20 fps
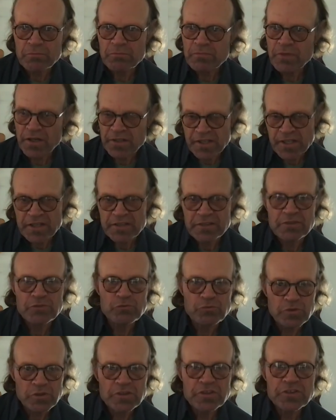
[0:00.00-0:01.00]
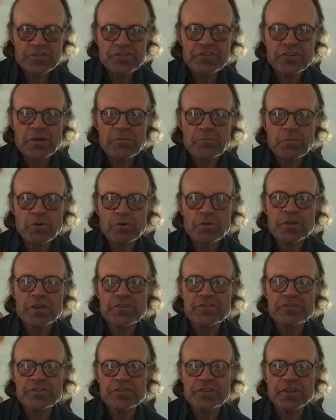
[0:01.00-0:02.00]
Again, really simple.
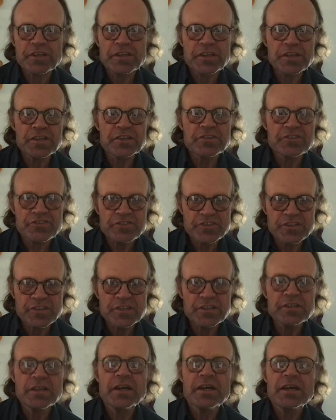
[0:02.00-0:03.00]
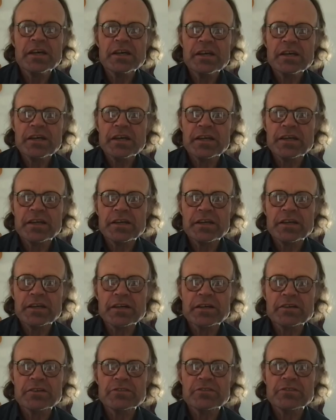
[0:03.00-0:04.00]
It's in the key of D,
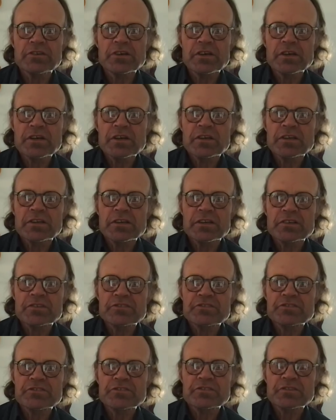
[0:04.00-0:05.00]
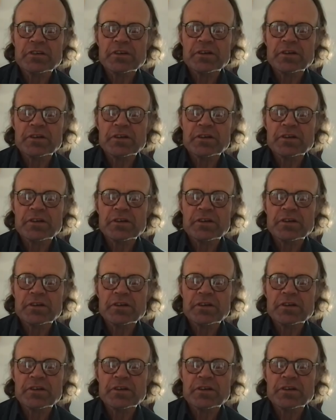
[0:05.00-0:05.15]
and it's